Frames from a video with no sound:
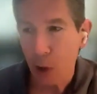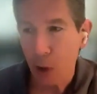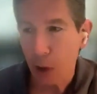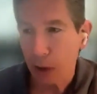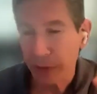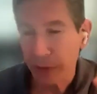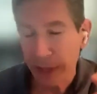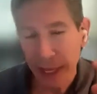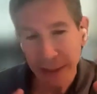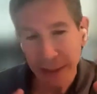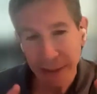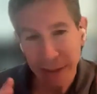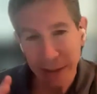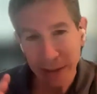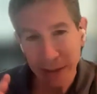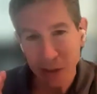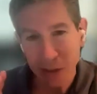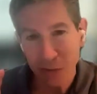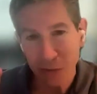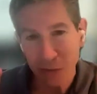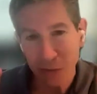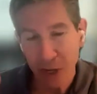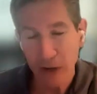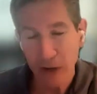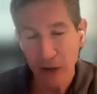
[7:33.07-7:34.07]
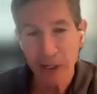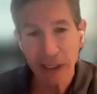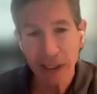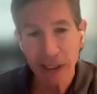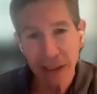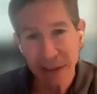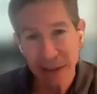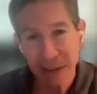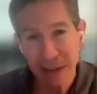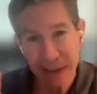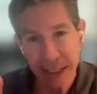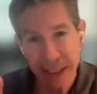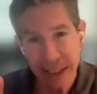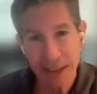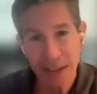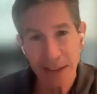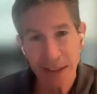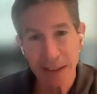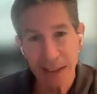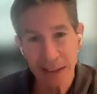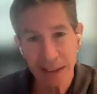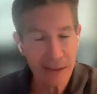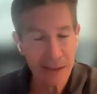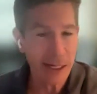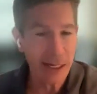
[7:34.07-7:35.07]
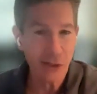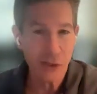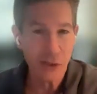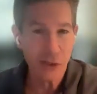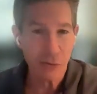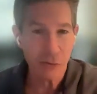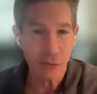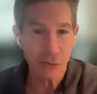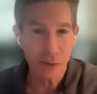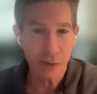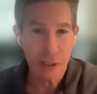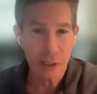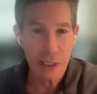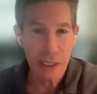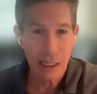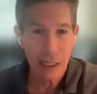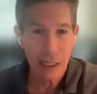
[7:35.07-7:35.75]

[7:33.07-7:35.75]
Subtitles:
all that is very data intensive.